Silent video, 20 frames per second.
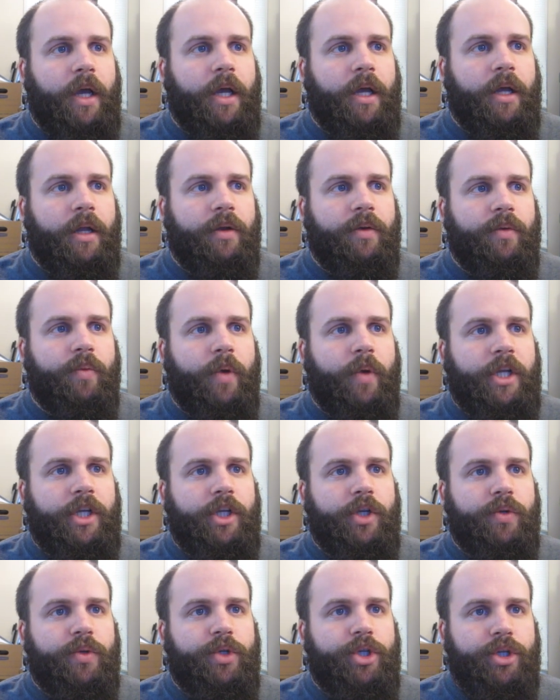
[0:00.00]
And
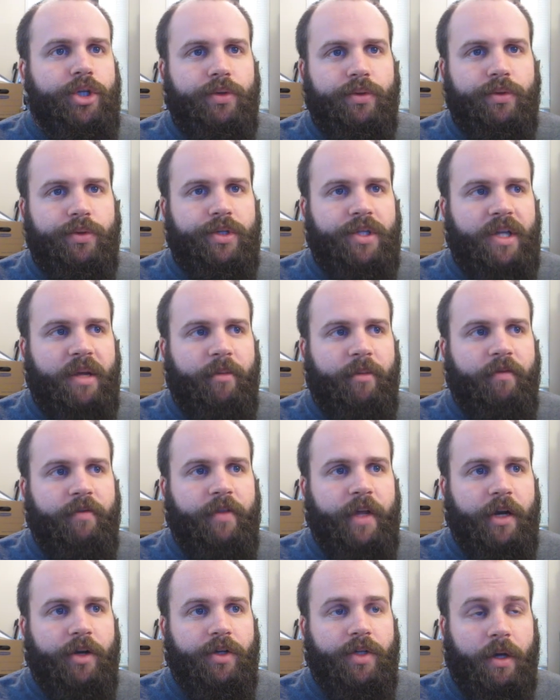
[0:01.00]
when you choose some
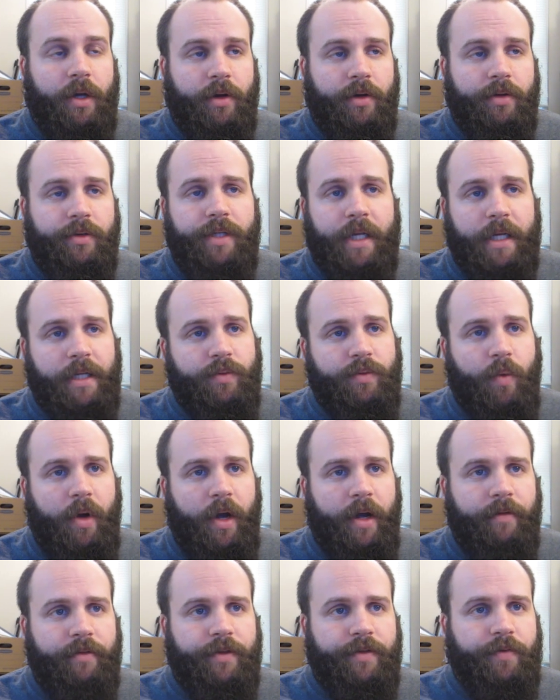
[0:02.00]
of their daughters as
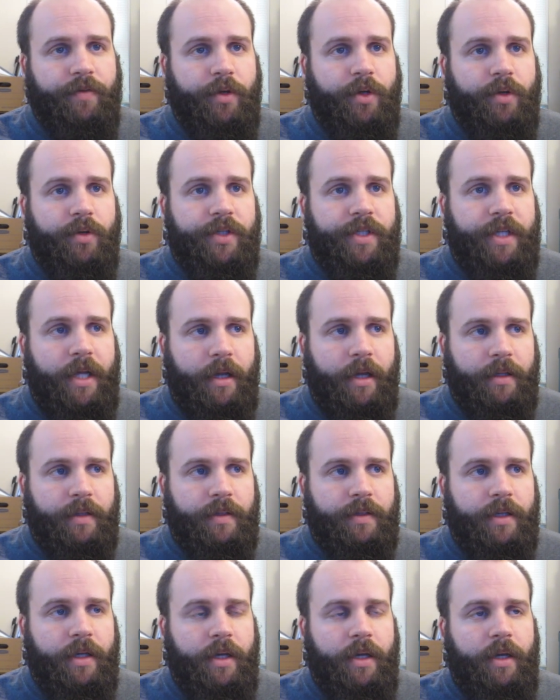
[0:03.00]
wives for your
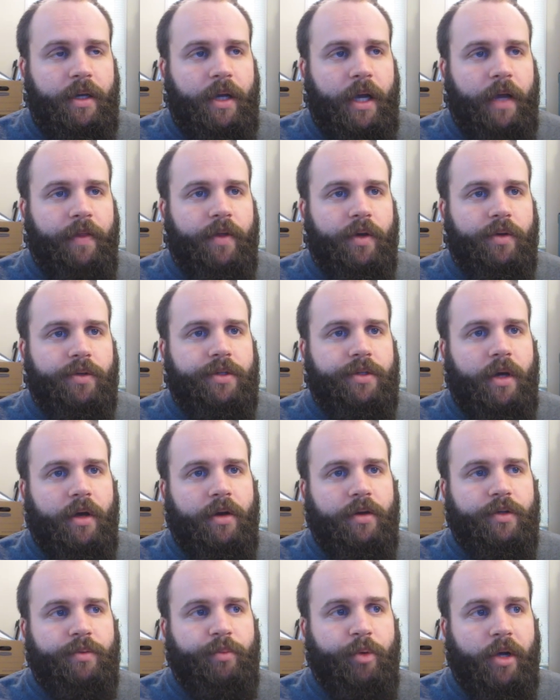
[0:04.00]
sons, and those
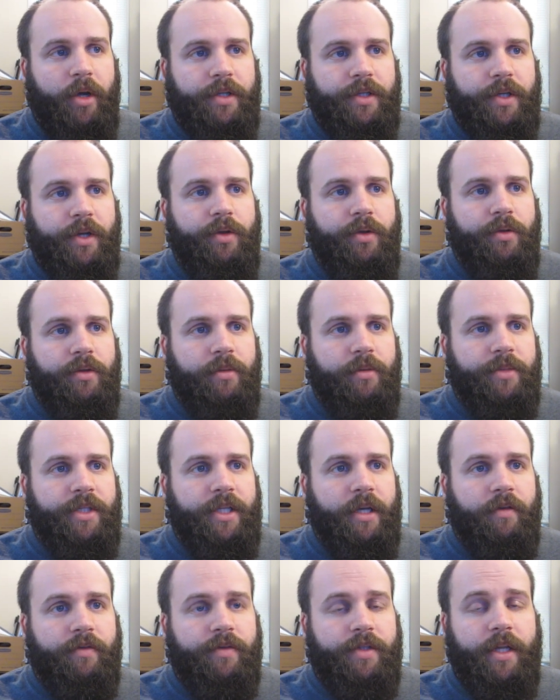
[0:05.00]
daughters prostitute
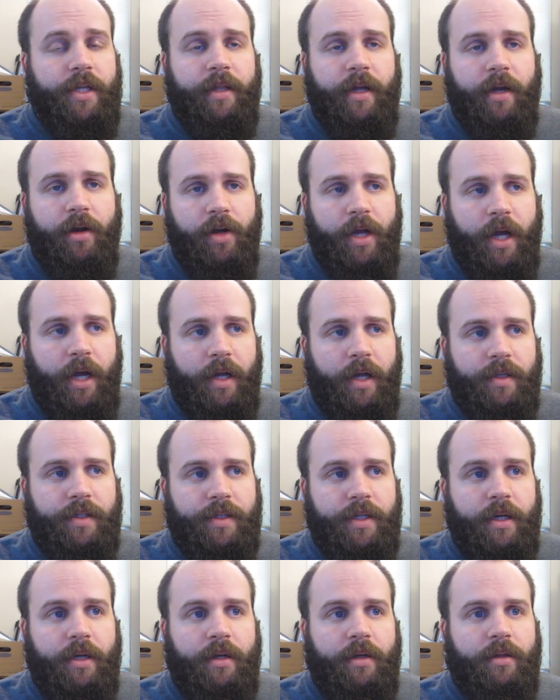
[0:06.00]
themselves to their
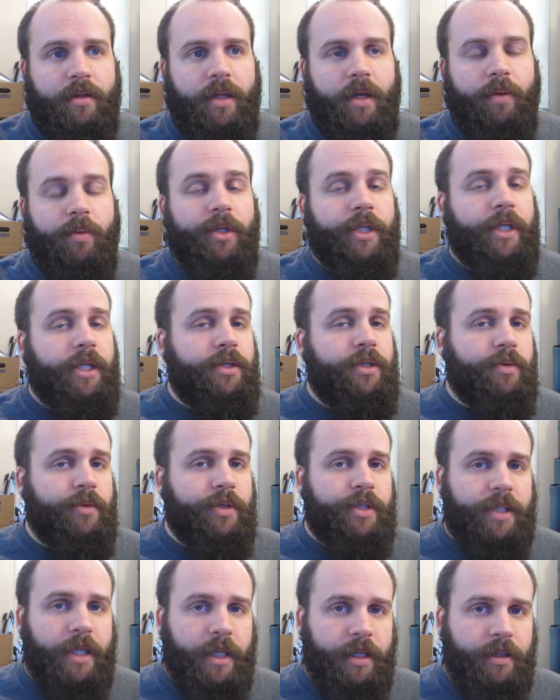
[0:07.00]
gods, they will lead
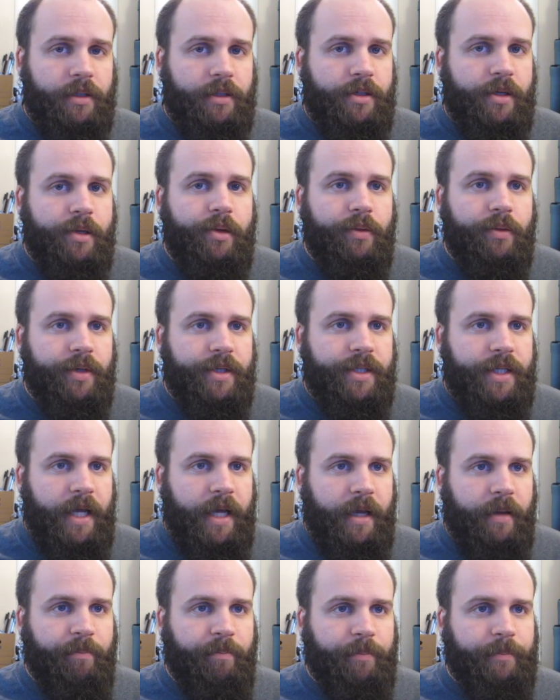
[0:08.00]
your sons to do the
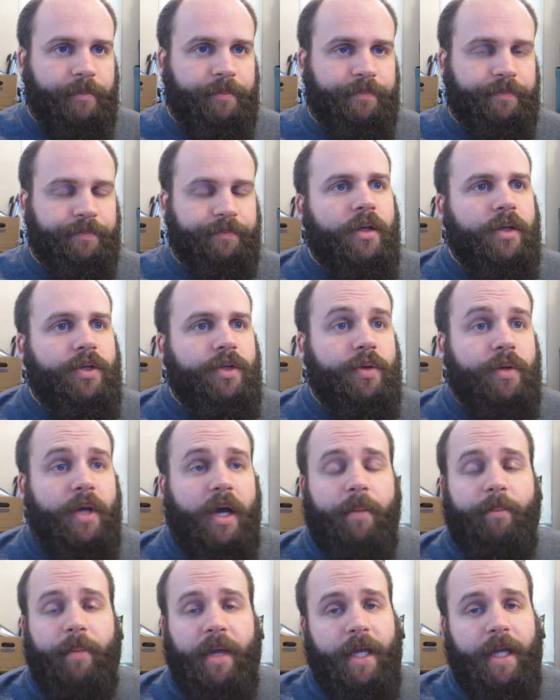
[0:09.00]
same. Do
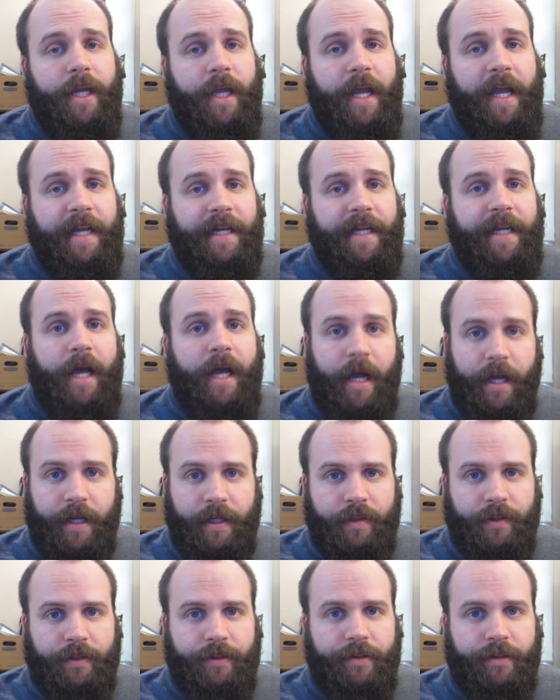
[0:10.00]
not make any
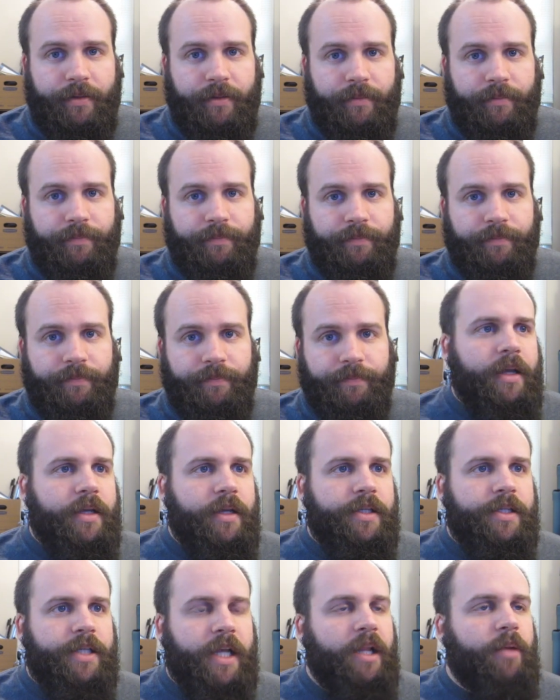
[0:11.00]
idols.
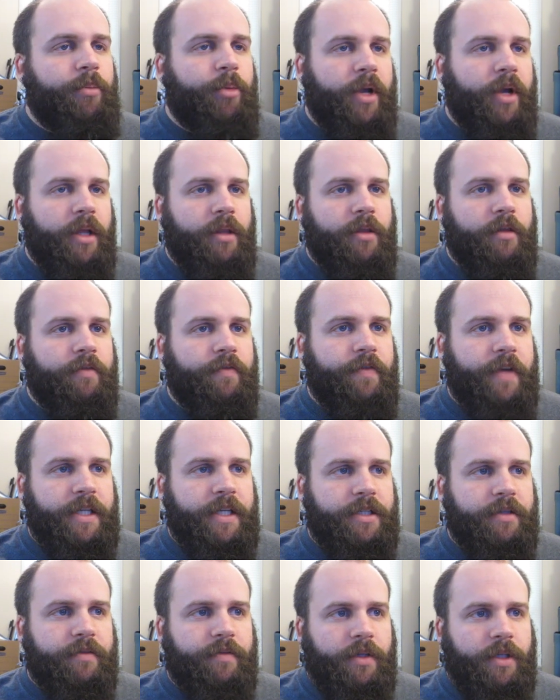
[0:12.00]
Celebrate the
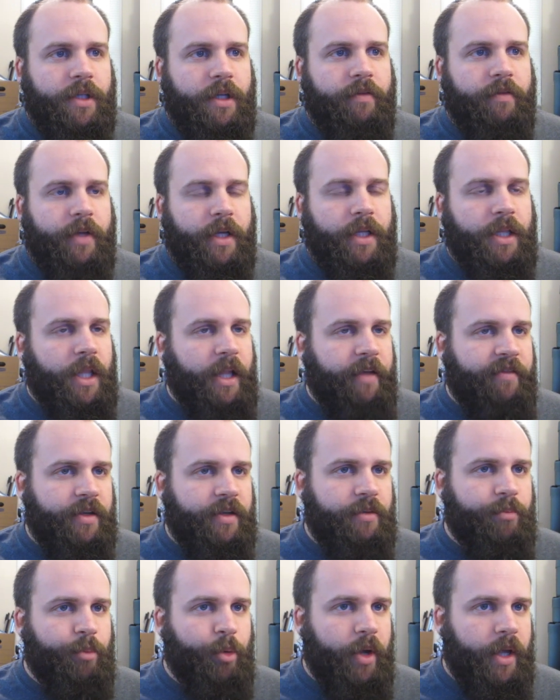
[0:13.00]
festival of
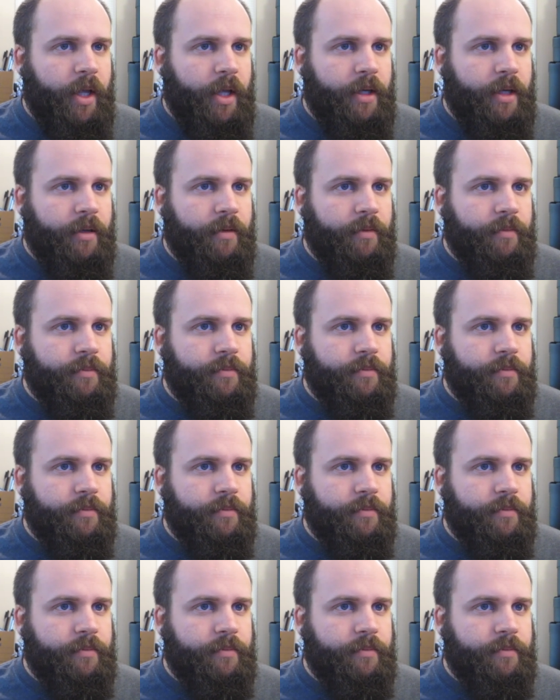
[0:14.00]
unleavened bread.